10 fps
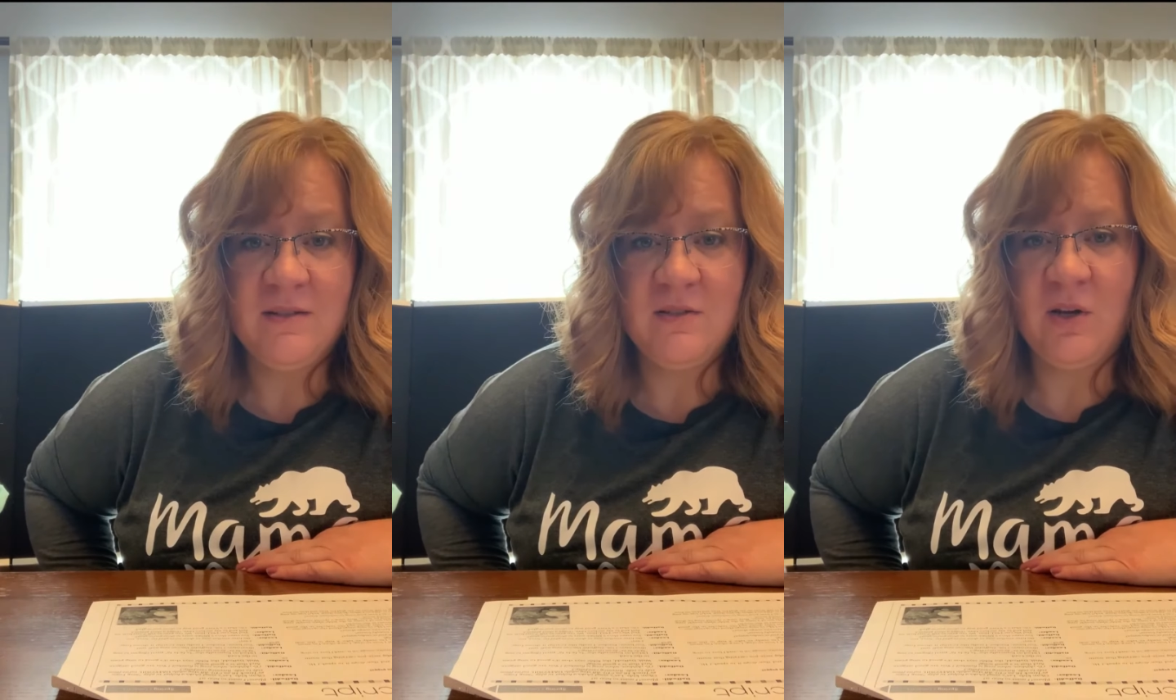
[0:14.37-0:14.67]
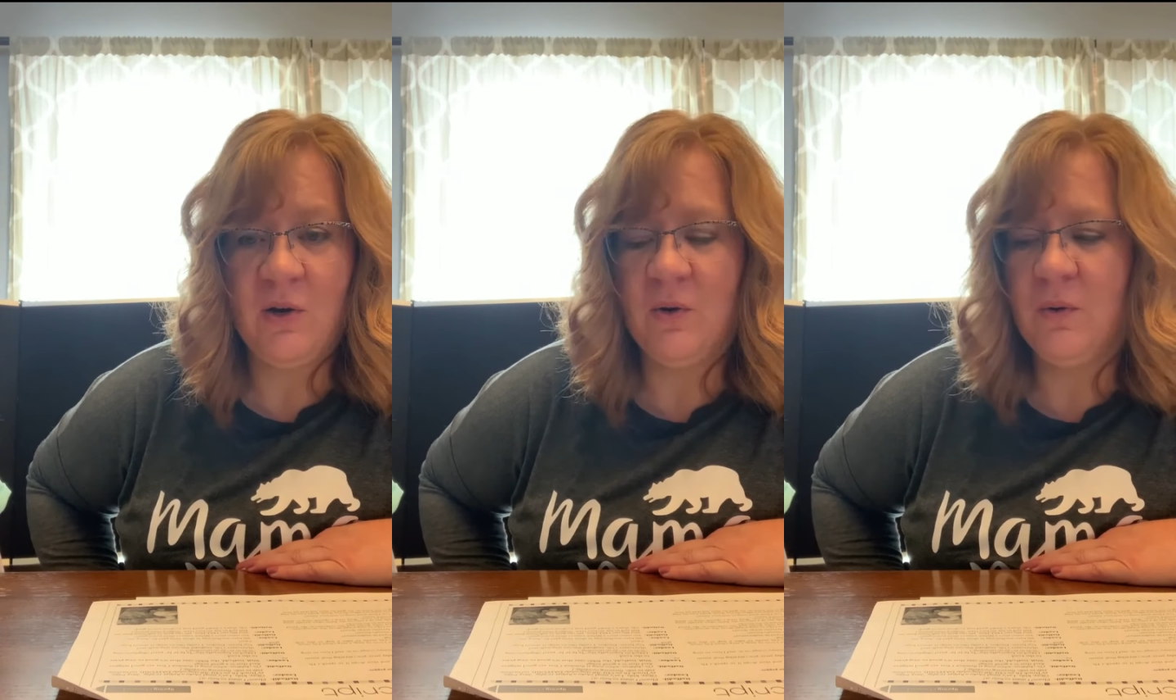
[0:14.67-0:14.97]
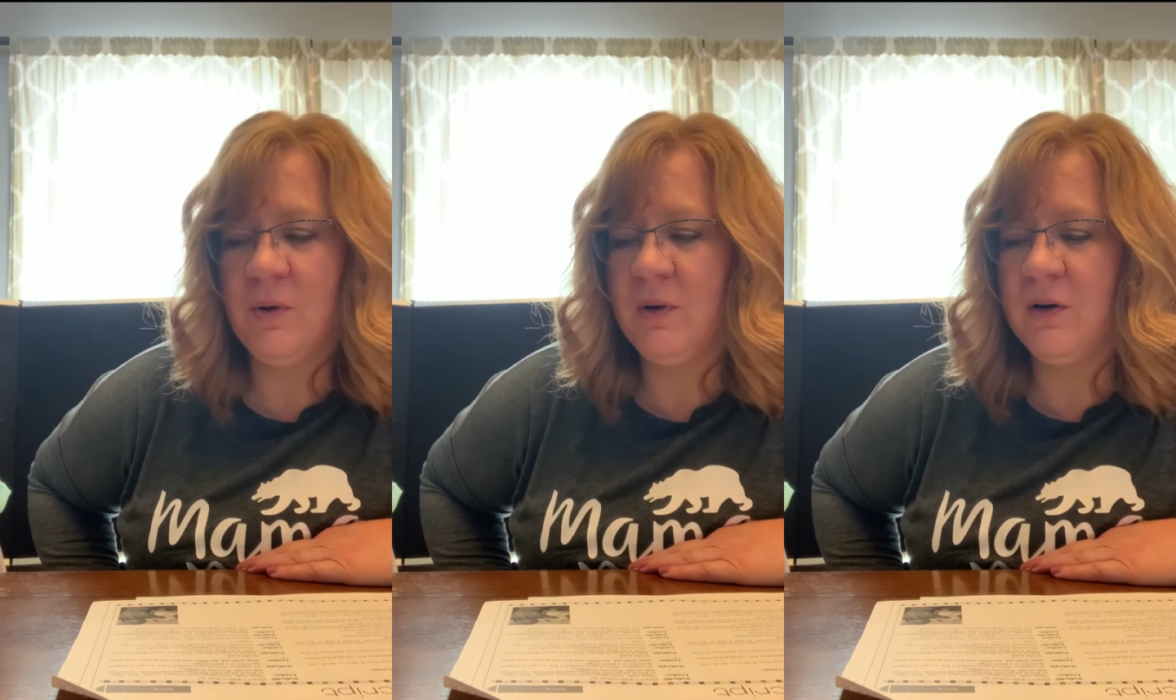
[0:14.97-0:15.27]

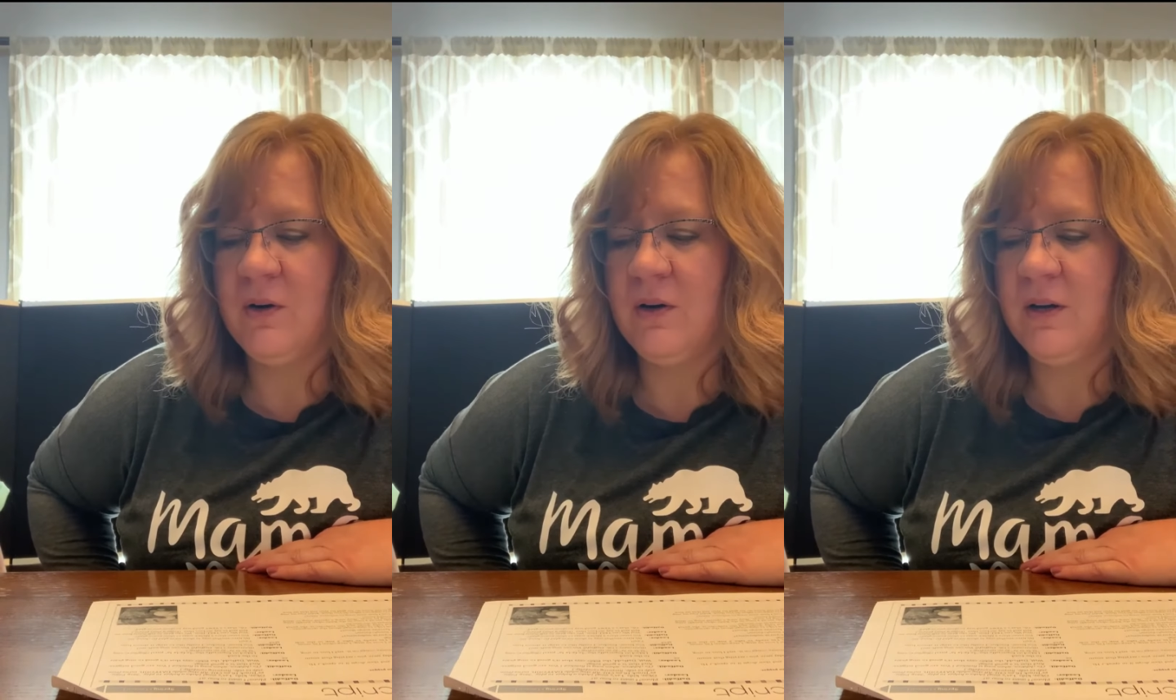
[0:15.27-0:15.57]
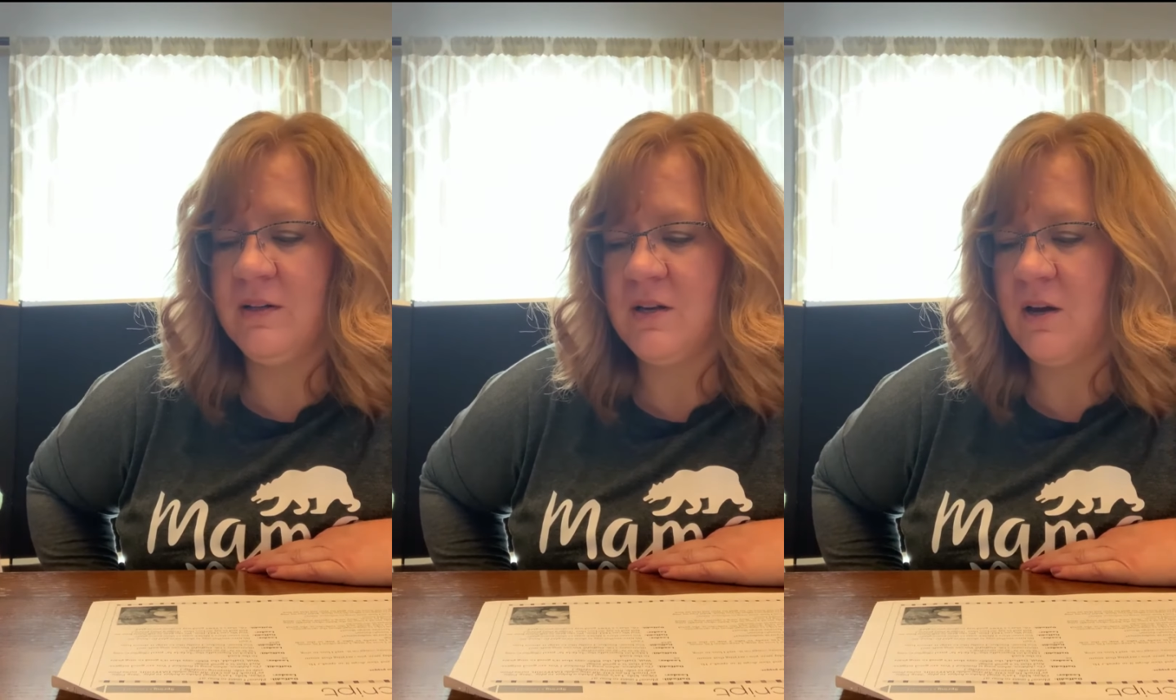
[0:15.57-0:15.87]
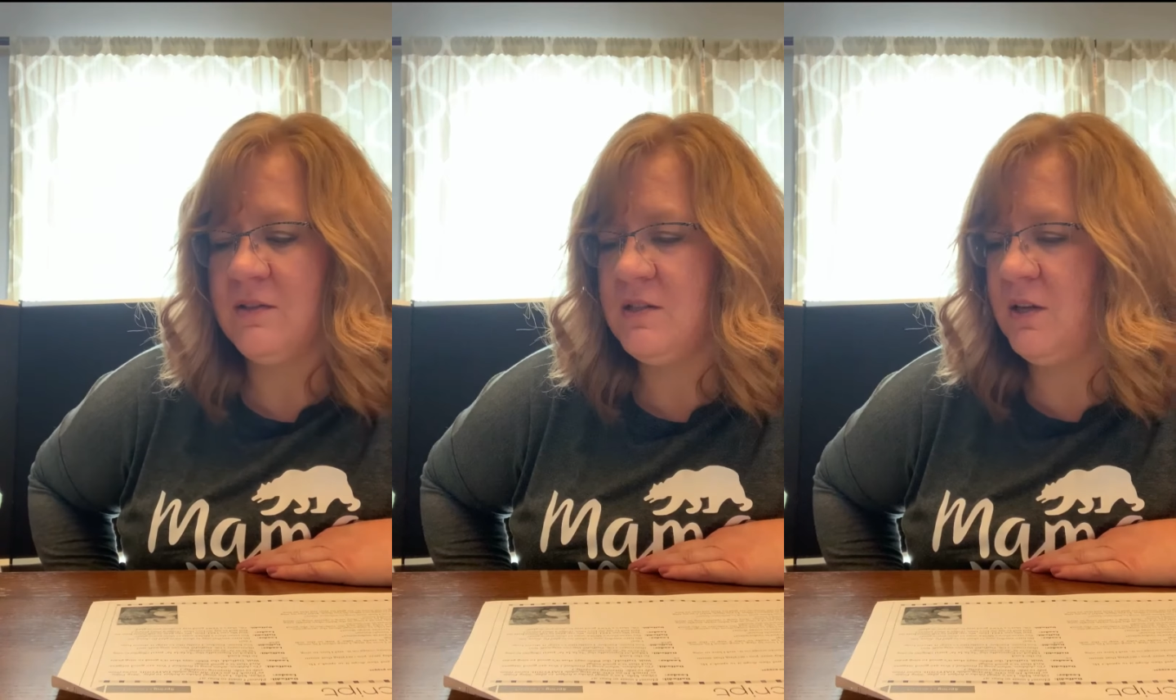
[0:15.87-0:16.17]
So we're gonna
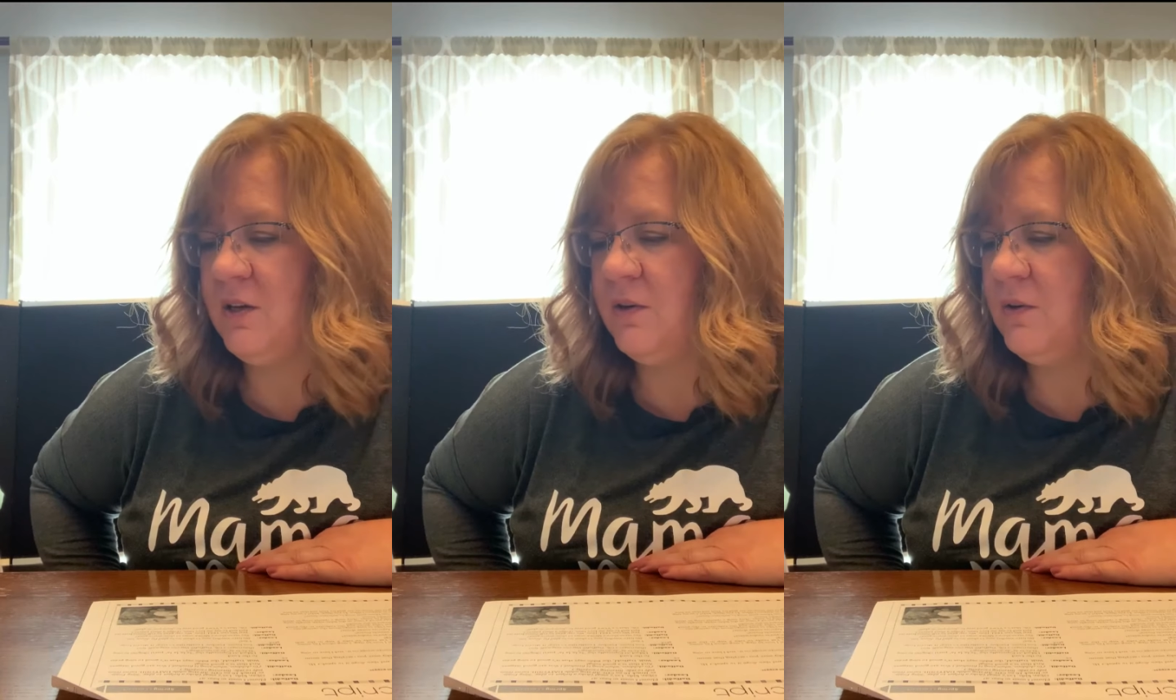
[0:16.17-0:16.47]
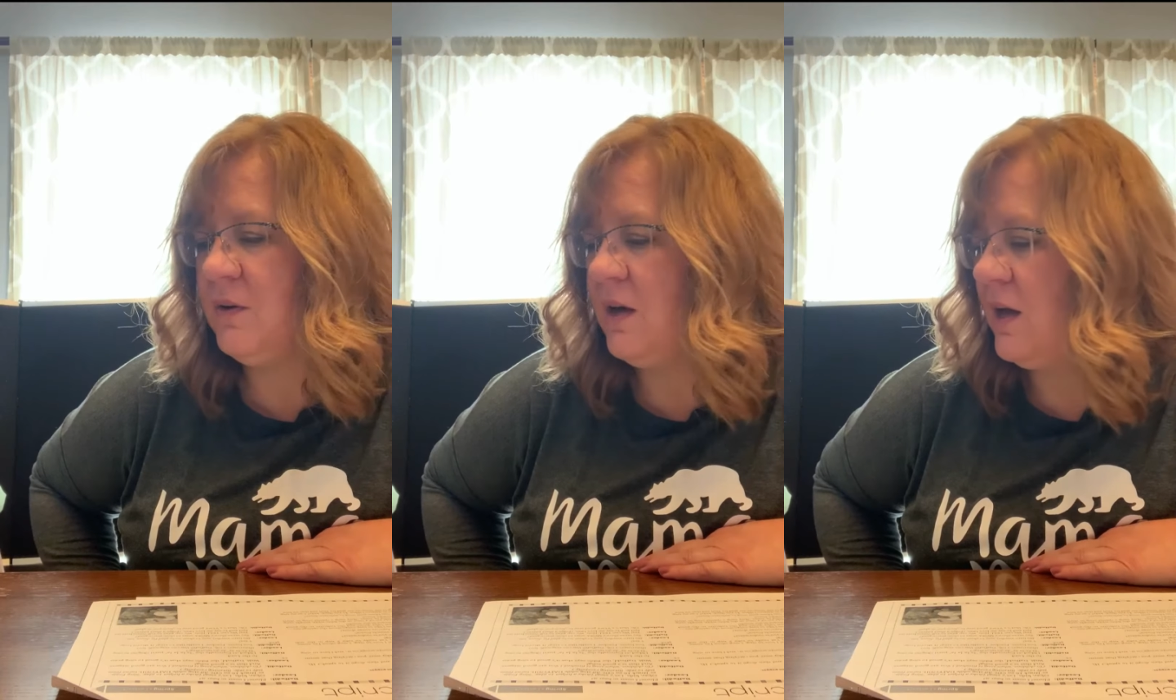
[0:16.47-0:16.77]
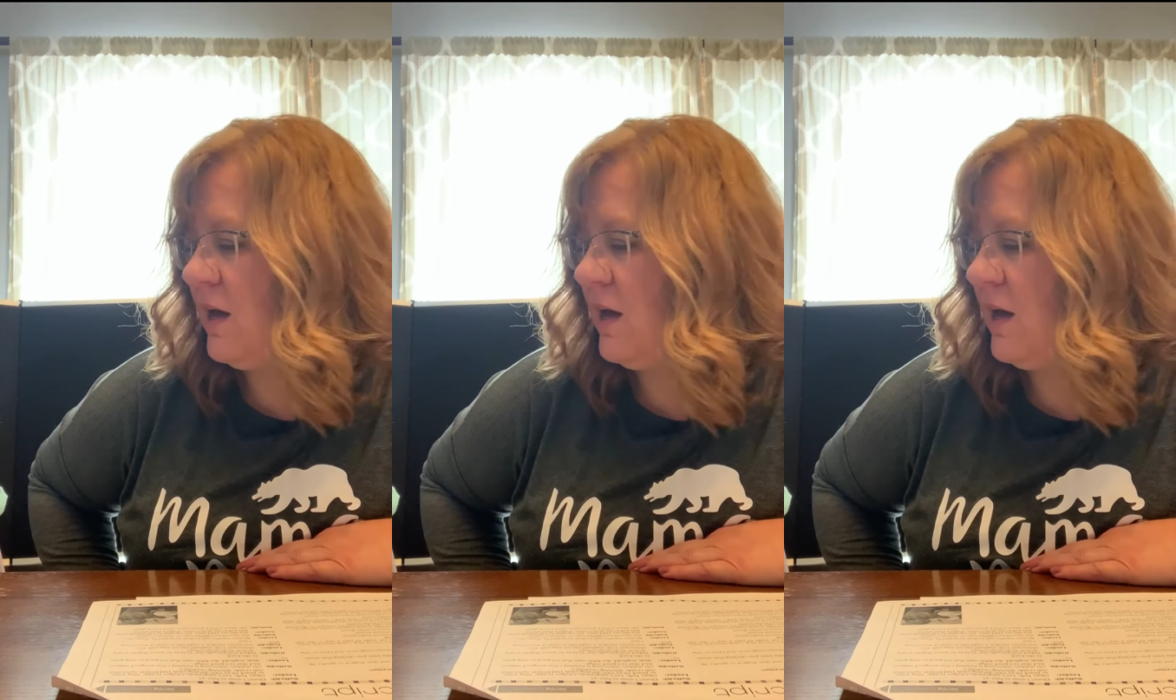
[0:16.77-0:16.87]
talk to you